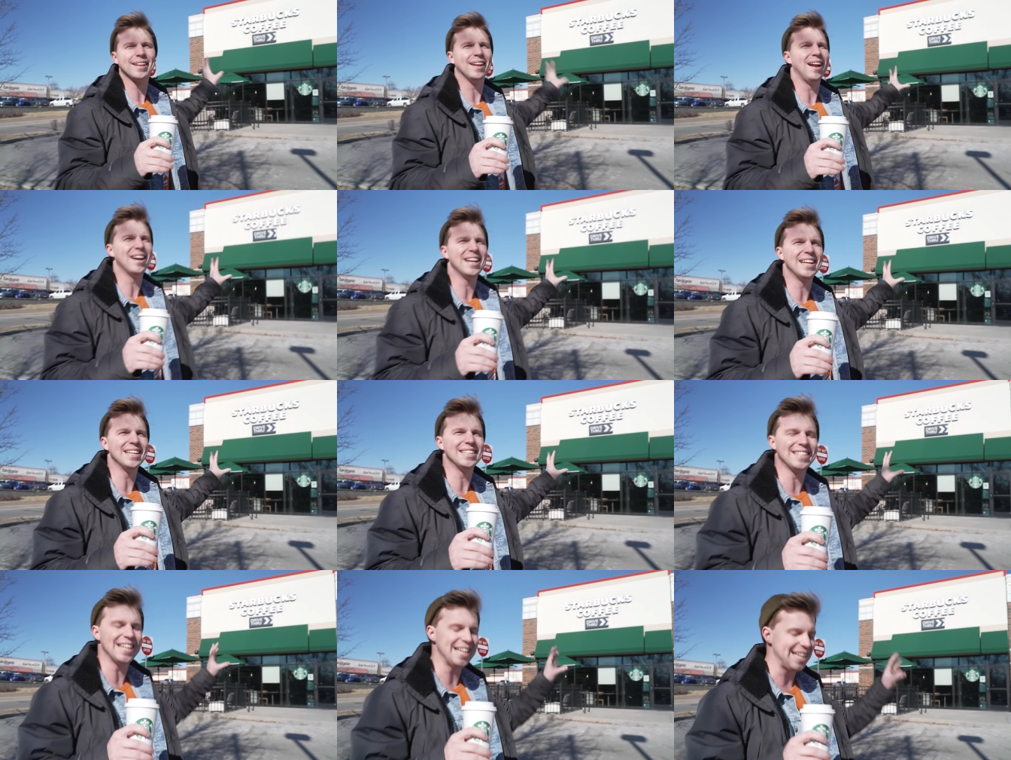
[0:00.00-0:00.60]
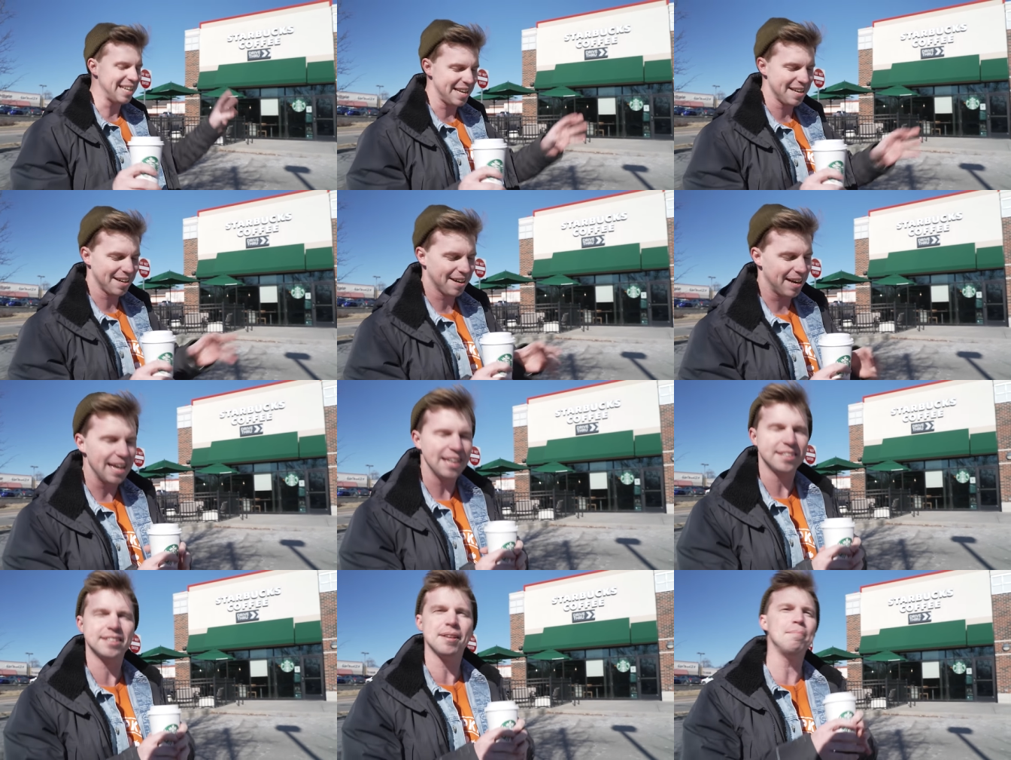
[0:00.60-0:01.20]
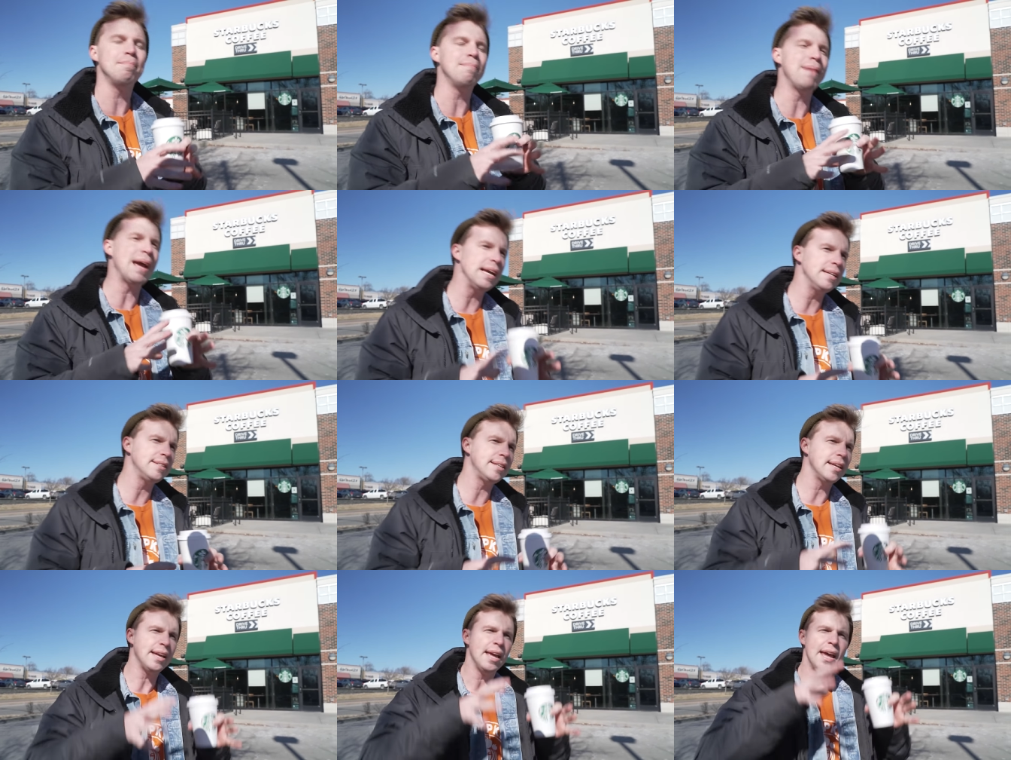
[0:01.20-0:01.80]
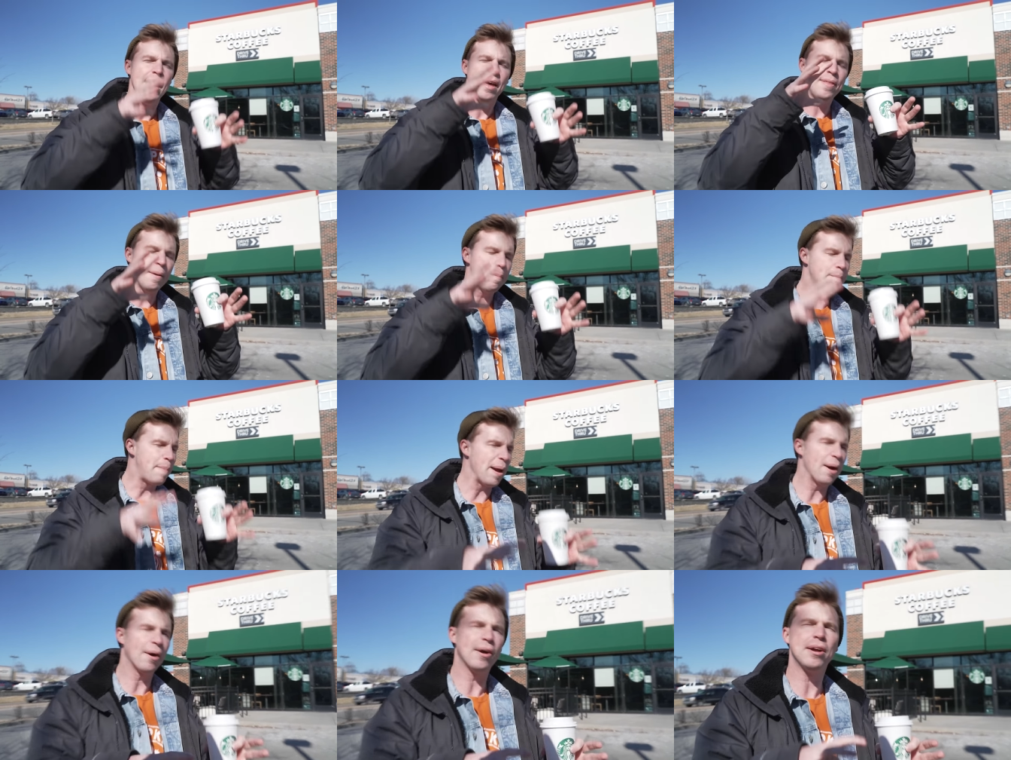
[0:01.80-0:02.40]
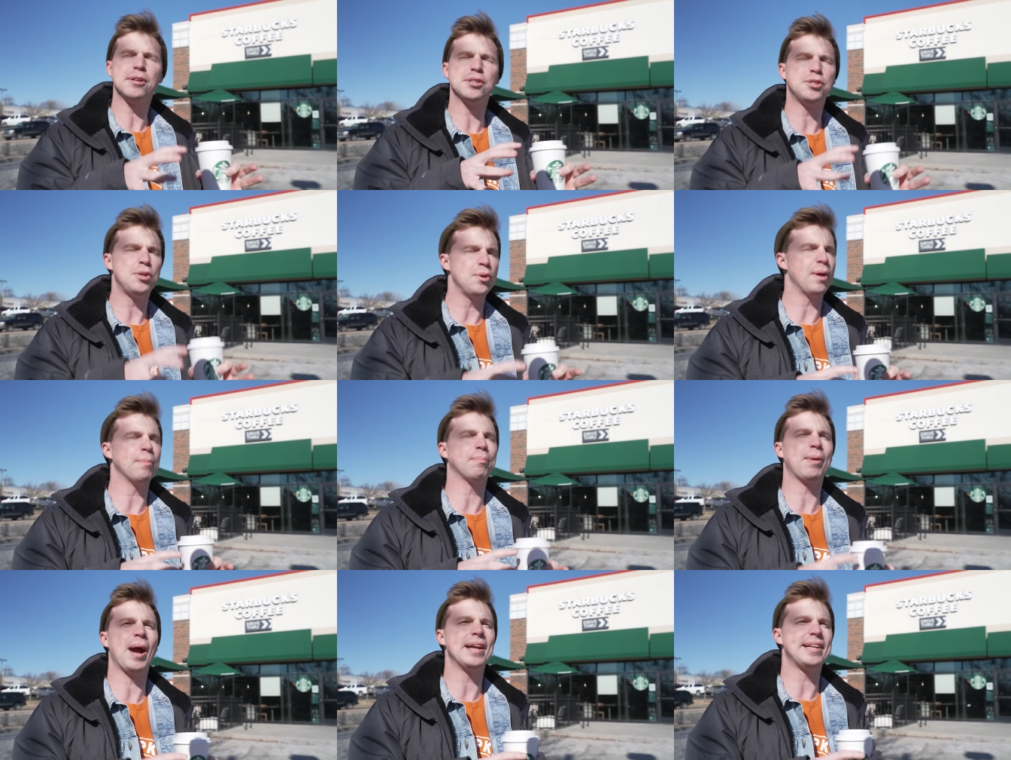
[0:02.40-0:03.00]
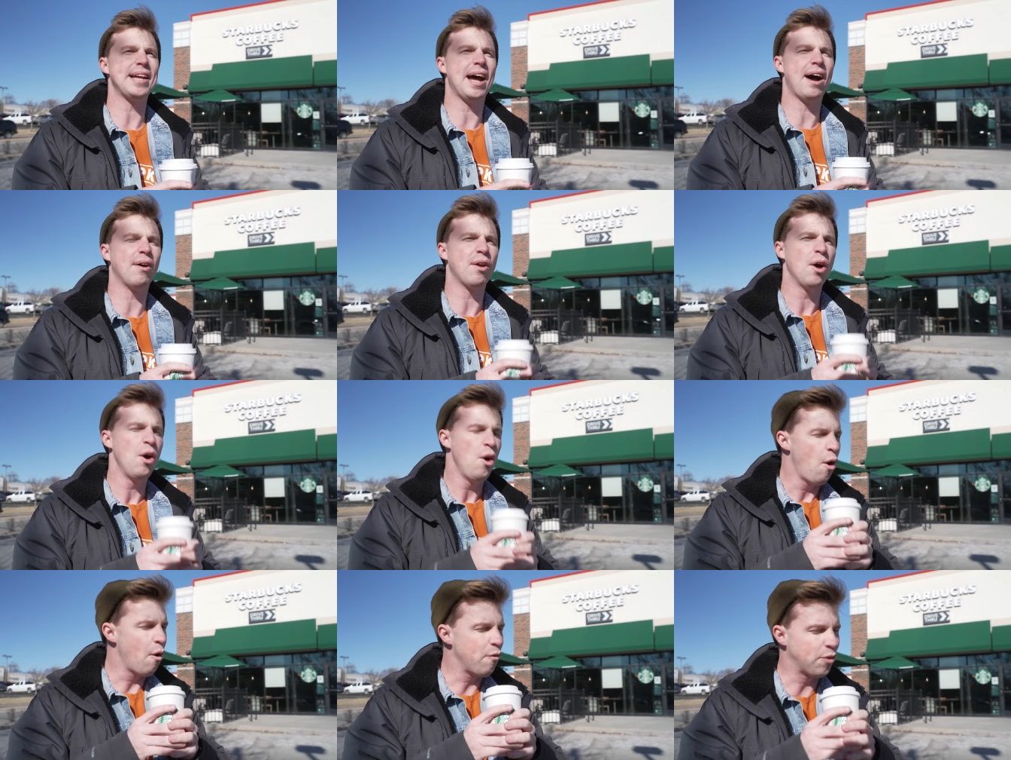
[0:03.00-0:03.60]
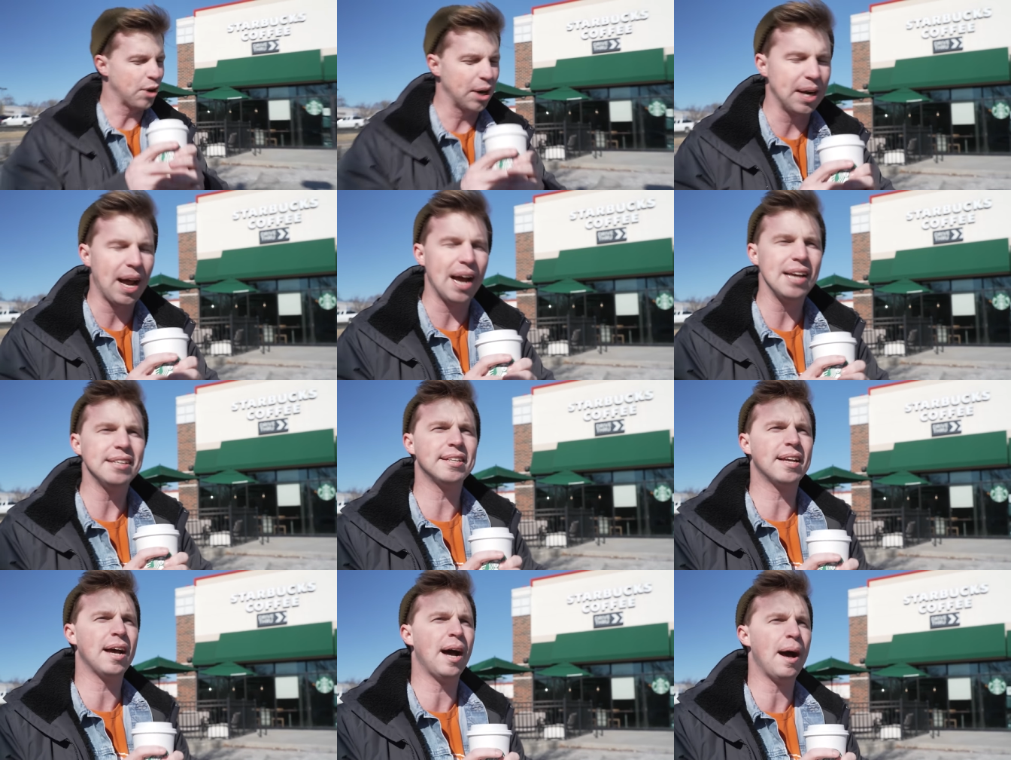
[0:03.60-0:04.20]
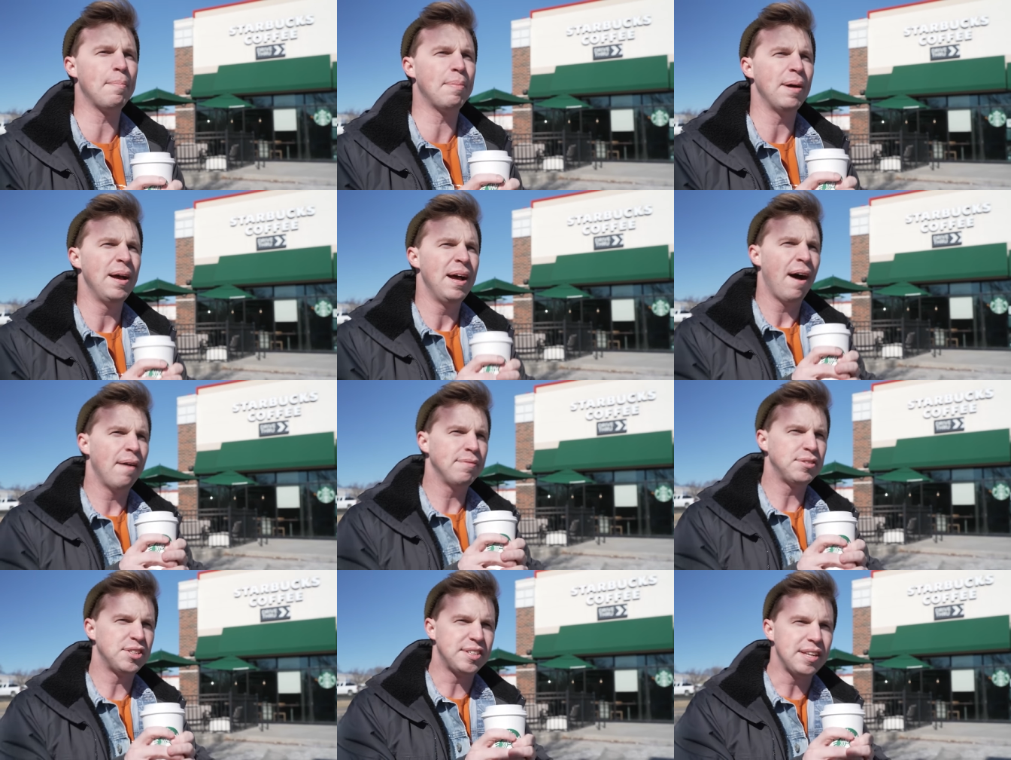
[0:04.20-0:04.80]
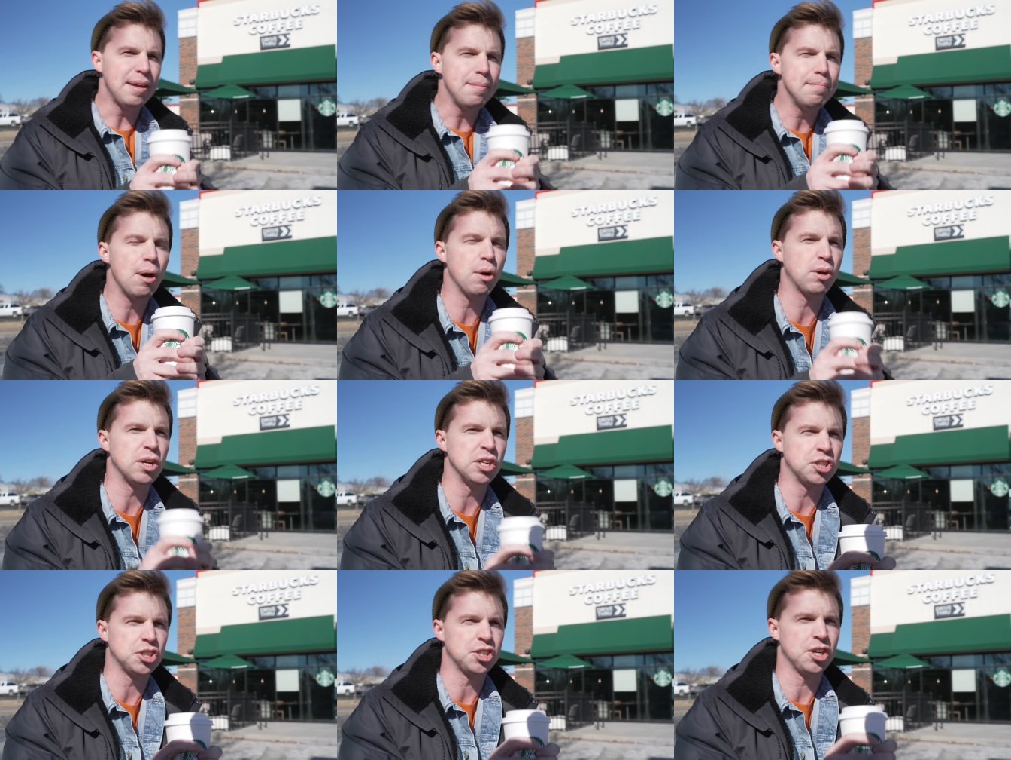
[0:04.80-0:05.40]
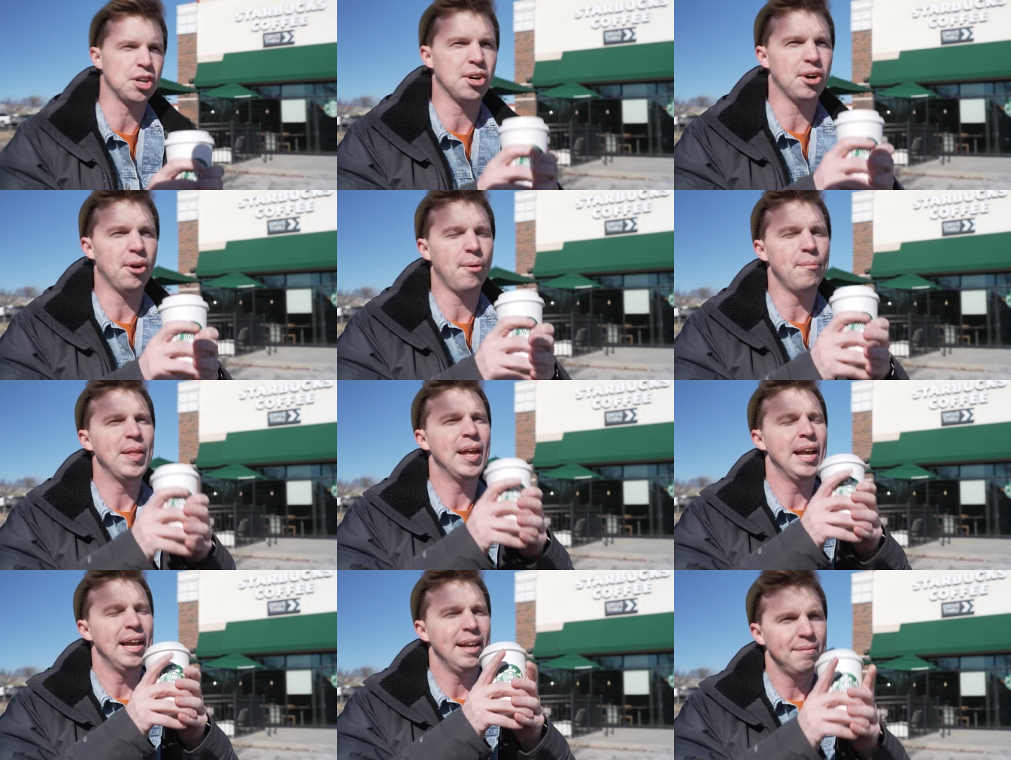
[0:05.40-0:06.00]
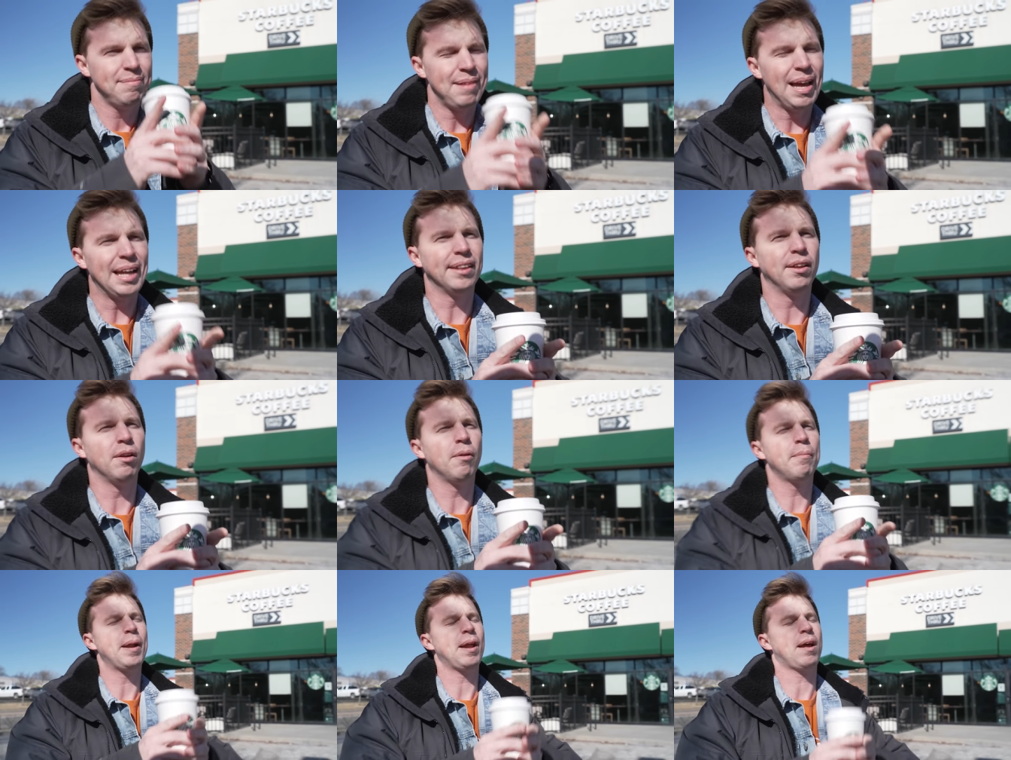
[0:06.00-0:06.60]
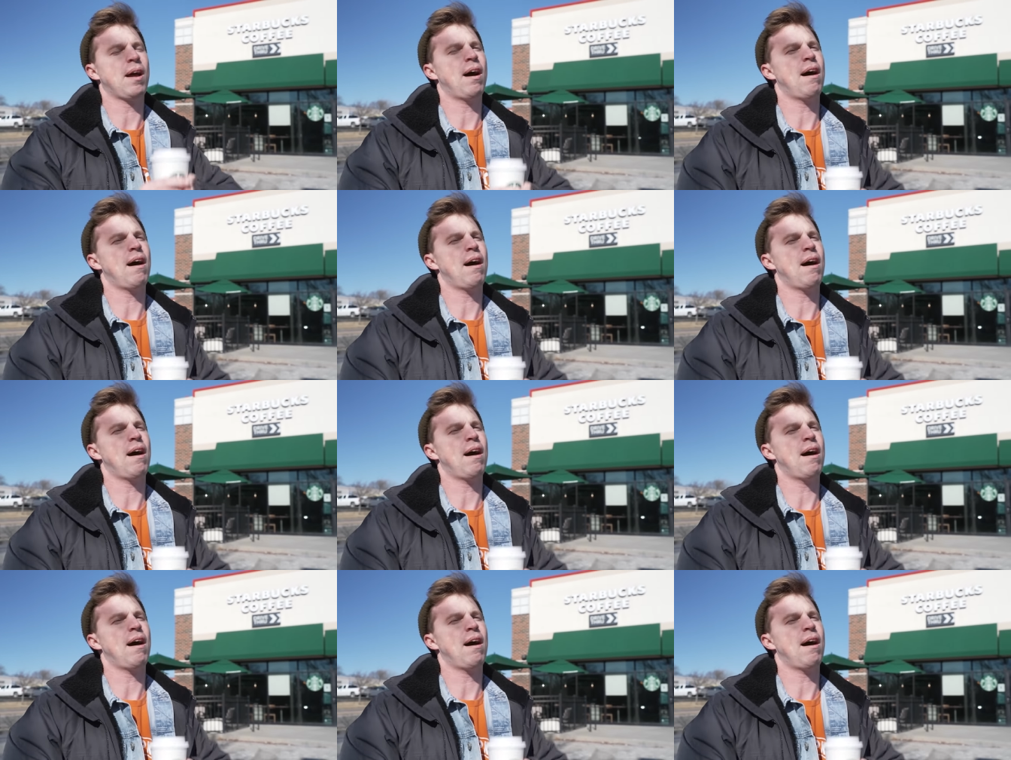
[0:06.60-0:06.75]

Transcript: clients in here. It's amazing the barriers you can break down over a nice cup of steamed milk and sugar and a little bit of